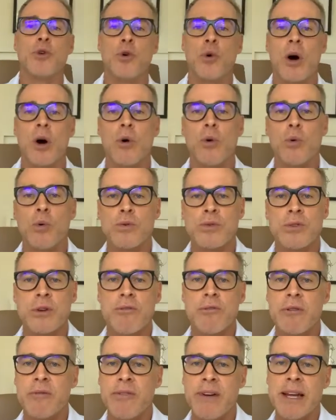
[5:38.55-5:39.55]
you are
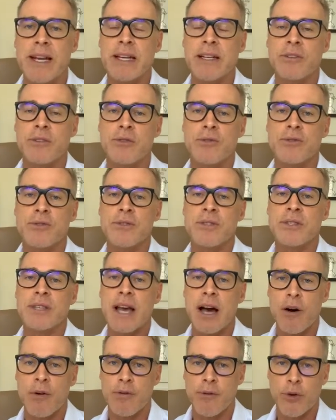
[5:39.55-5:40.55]
also revealing to
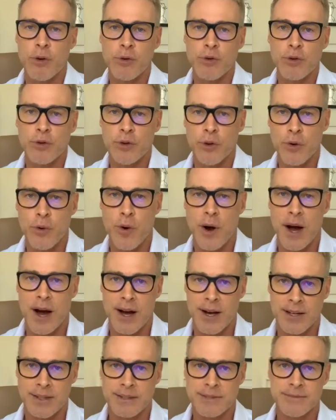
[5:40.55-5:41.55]
yourself who you
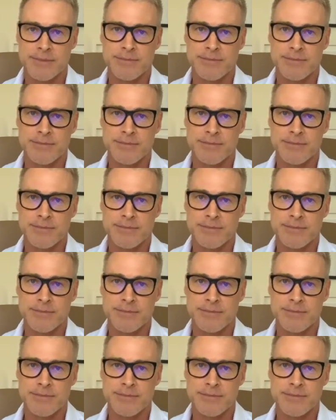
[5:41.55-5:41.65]
are.